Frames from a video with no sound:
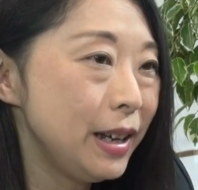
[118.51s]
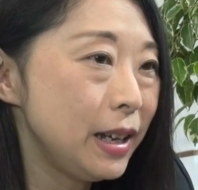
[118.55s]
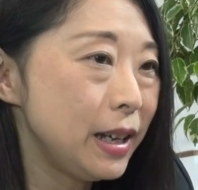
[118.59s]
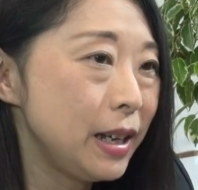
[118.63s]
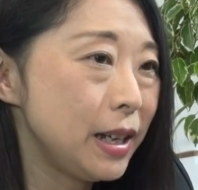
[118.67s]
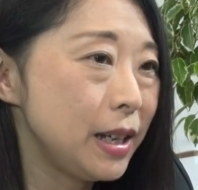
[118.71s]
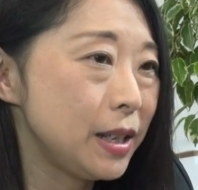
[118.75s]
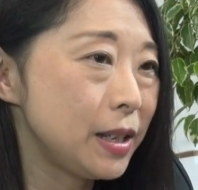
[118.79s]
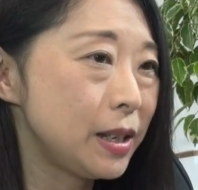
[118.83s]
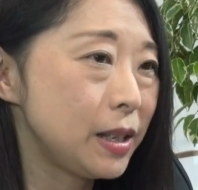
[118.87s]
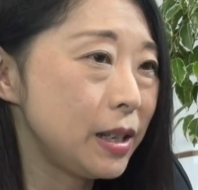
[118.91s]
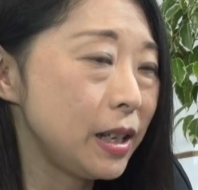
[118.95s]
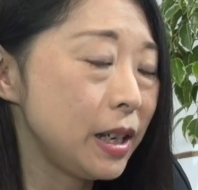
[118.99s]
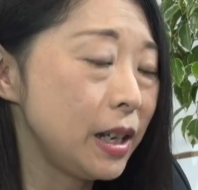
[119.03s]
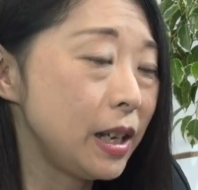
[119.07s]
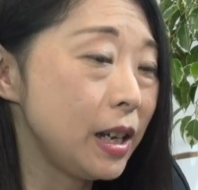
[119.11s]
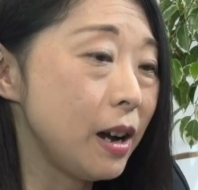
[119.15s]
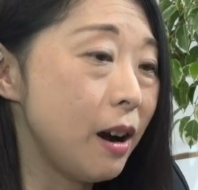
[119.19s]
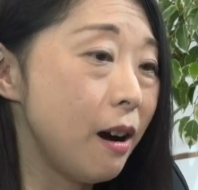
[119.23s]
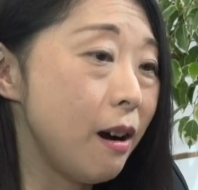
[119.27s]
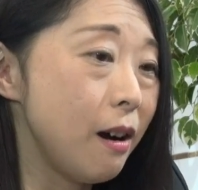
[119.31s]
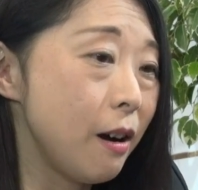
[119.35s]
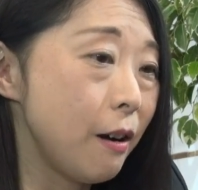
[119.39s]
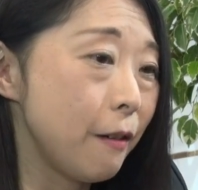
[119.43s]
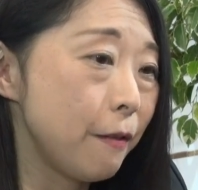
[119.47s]
is
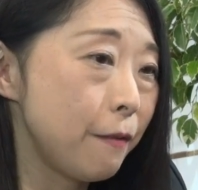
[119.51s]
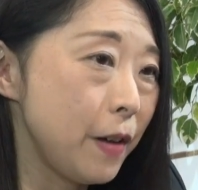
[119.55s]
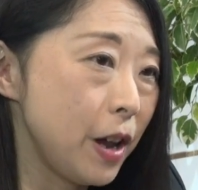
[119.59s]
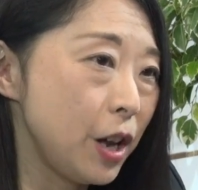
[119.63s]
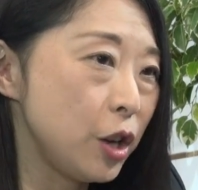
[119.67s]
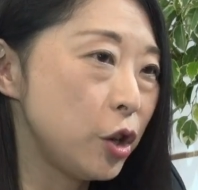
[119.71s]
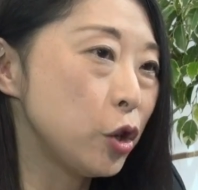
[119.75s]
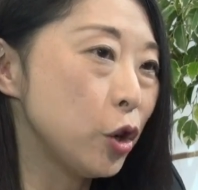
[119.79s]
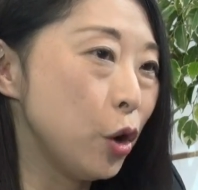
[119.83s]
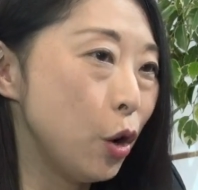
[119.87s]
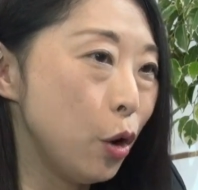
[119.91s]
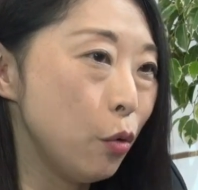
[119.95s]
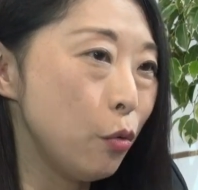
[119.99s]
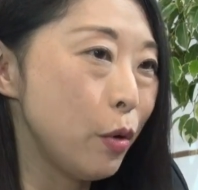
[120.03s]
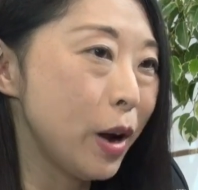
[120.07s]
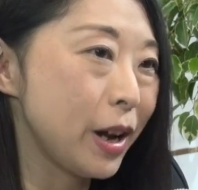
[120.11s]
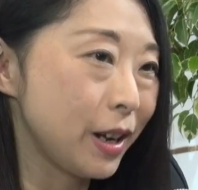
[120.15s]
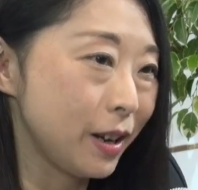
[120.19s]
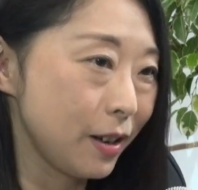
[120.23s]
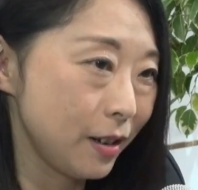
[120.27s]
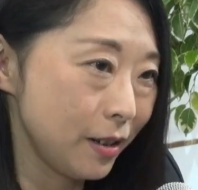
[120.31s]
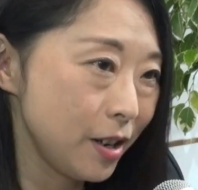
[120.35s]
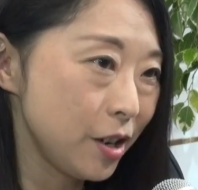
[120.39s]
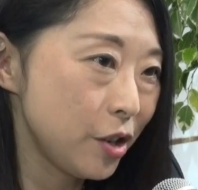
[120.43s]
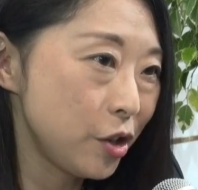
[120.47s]
our facial
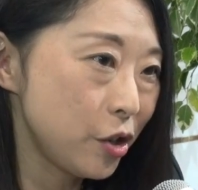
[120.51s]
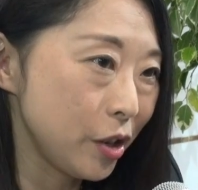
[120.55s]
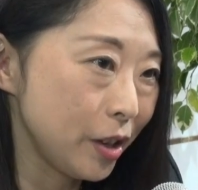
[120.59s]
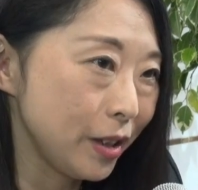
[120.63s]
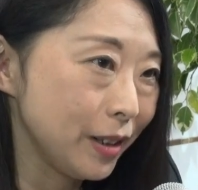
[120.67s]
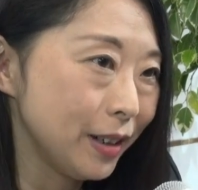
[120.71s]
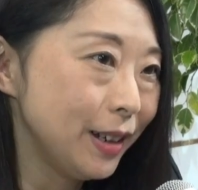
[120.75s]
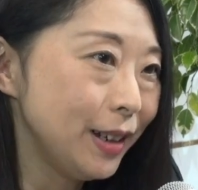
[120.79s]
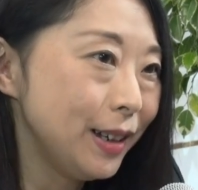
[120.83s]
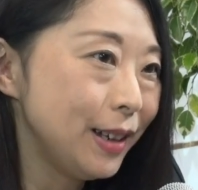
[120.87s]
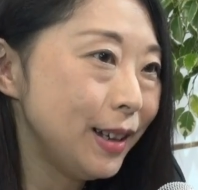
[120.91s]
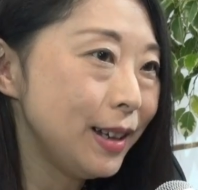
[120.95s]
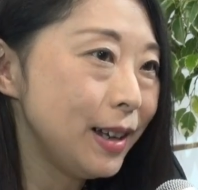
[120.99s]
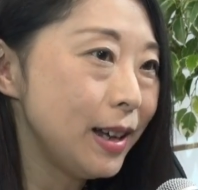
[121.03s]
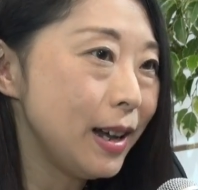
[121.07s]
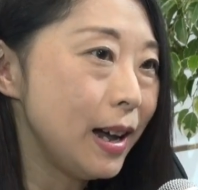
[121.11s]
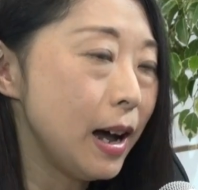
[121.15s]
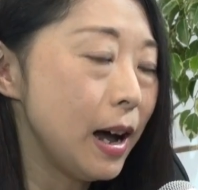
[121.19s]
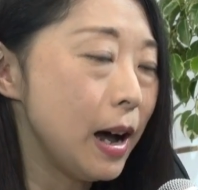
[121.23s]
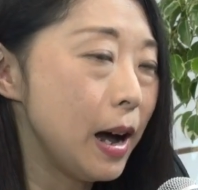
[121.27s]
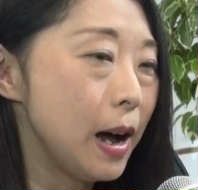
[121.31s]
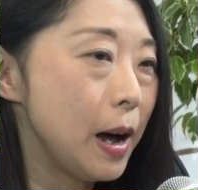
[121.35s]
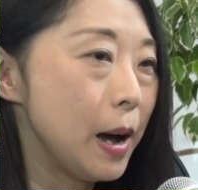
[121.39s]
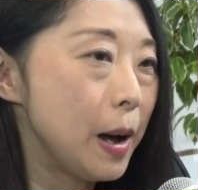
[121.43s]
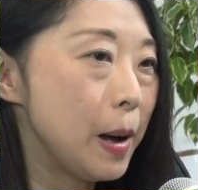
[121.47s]
recognition
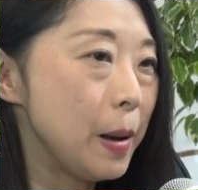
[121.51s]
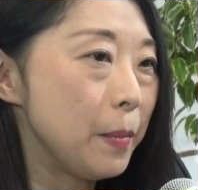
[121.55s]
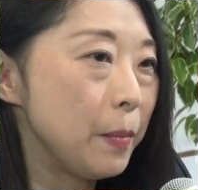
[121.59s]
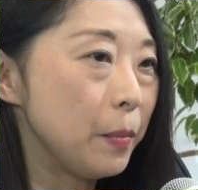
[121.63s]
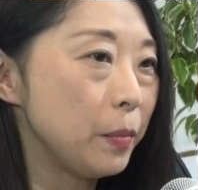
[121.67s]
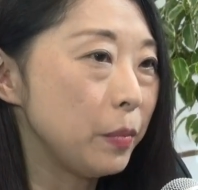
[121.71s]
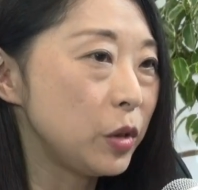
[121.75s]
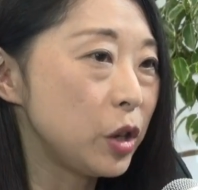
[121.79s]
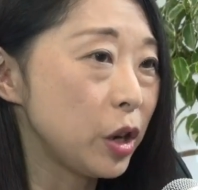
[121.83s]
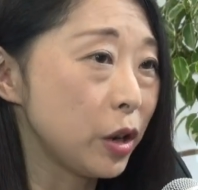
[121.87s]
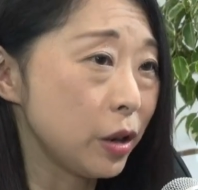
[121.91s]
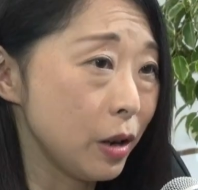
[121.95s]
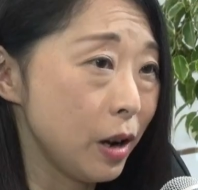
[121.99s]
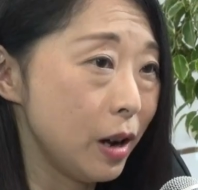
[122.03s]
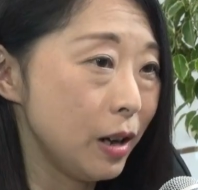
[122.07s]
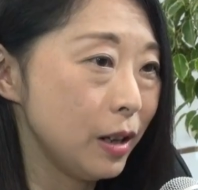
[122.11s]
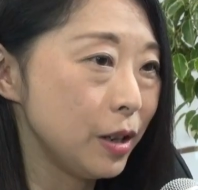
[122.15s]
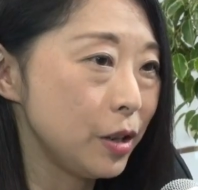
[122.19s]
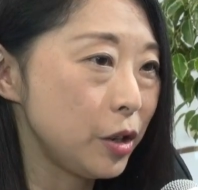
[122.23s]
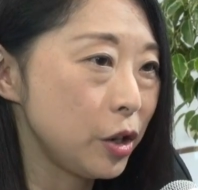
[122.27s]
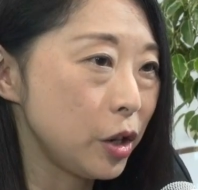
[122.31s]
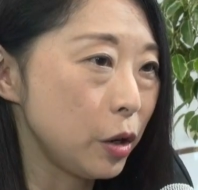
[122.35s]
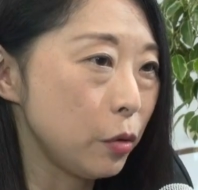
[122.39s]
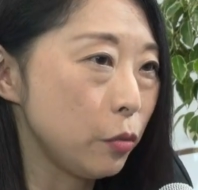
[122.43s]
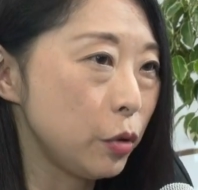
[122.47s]

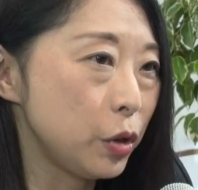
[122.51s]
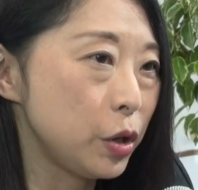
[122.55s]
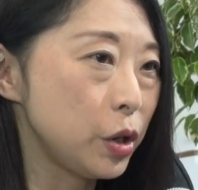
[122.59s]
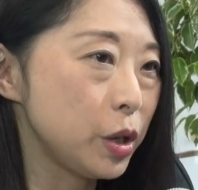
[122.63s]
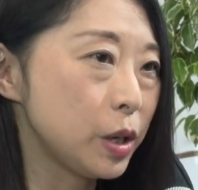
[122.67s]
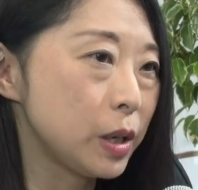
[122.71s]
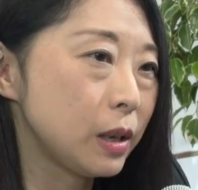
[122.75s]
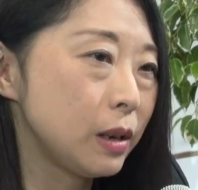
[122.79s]
technology, which is